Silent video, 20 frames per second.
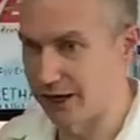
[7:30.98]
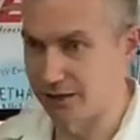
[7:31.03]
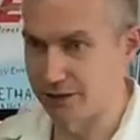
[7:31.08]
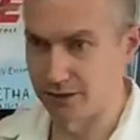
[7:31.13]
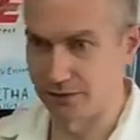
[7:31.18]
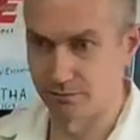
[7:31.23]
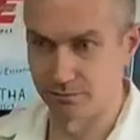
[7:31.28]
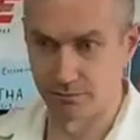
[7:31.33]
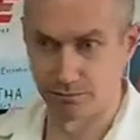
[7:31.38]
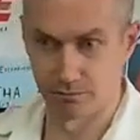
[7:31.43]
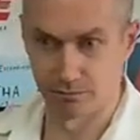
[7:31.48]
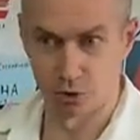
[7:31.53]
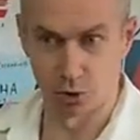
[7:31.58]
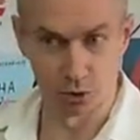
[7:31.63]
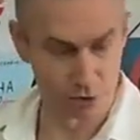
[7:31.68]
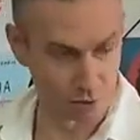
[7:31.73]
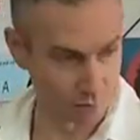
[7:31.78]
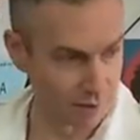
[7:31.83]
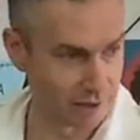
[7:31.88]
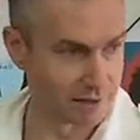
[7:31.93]
I
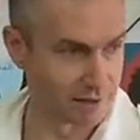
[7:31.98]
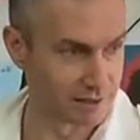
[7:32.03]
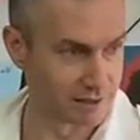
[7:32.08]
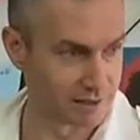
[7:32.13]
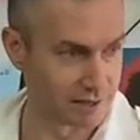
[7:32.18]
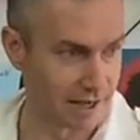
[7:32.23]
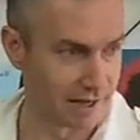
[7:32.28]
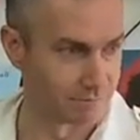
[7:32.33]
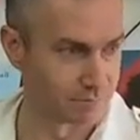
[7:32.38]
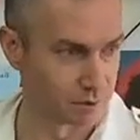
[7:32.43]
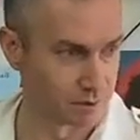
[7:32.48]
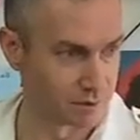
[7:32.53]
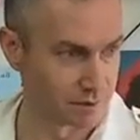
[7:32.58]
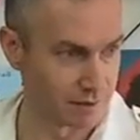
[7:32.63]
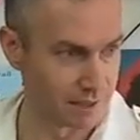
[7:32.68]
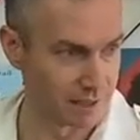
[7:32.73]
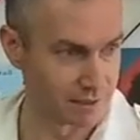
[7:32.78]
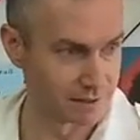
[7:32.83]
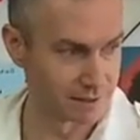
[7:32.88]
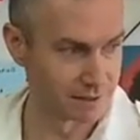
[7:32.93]
chose to write this after
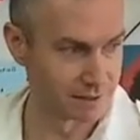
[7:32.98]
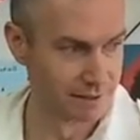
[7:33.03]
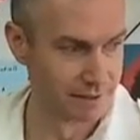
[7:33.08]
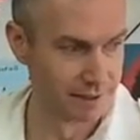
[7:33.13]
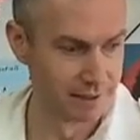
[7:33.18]
Snakes,